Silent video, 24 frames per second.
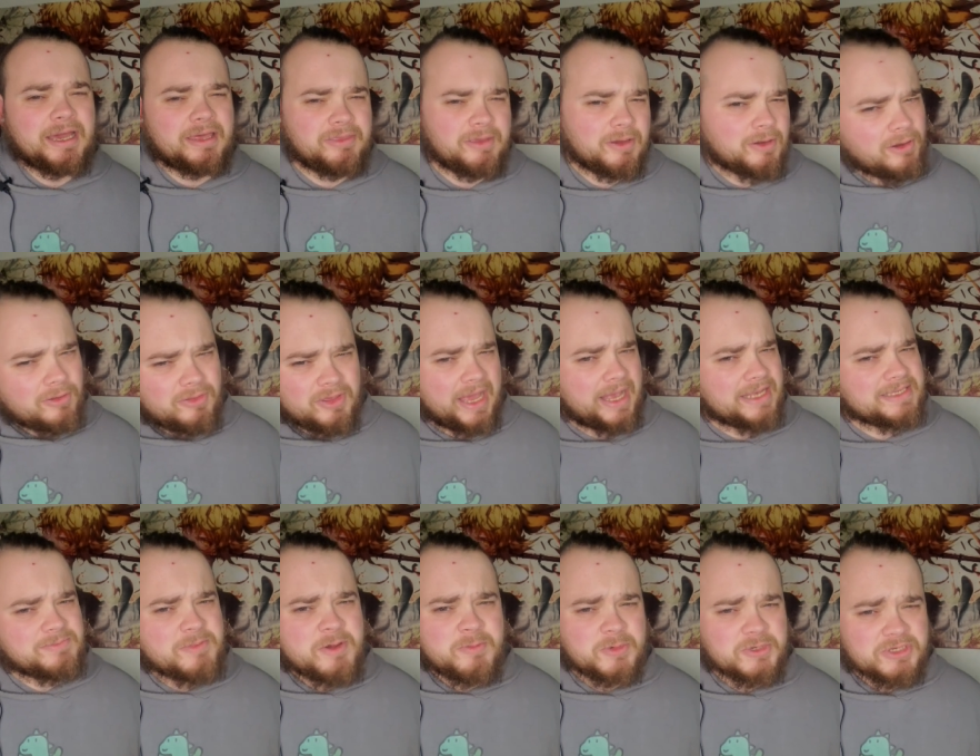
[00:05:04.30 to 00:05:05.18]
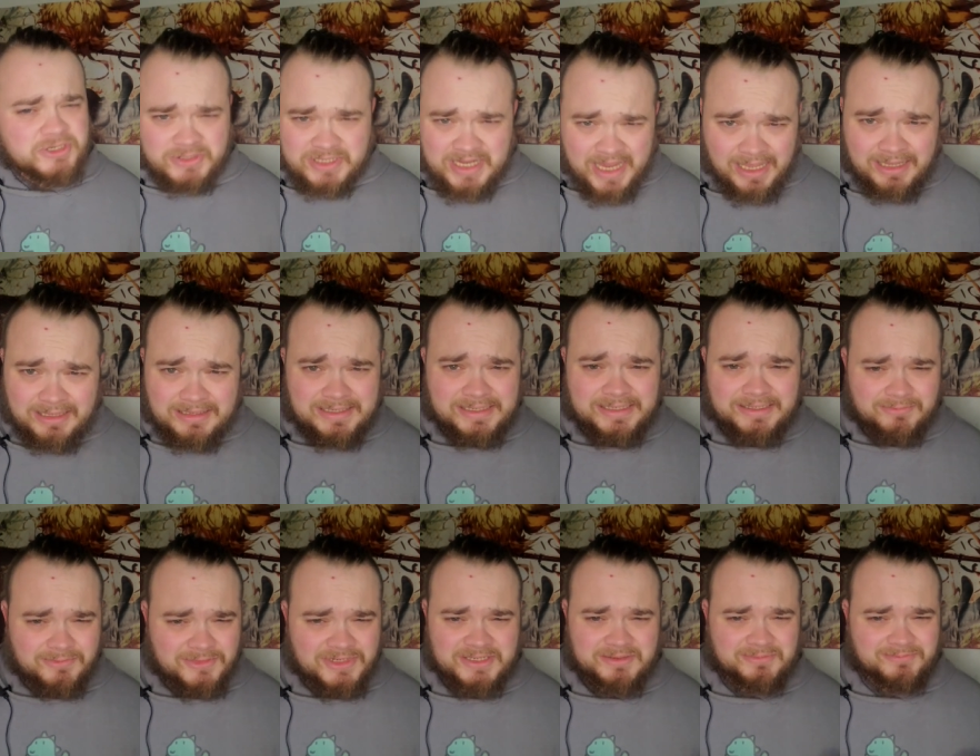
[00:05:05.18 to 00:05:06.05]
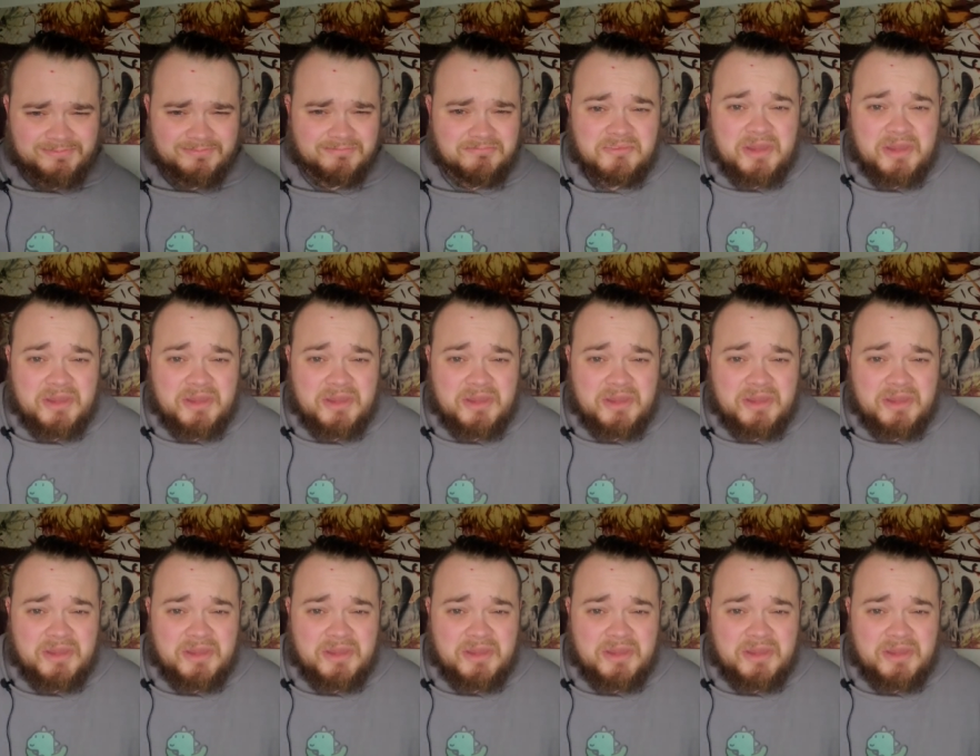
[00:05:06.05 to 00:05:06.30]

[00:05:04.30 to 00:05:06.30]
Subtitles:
think all the cast members are talented, just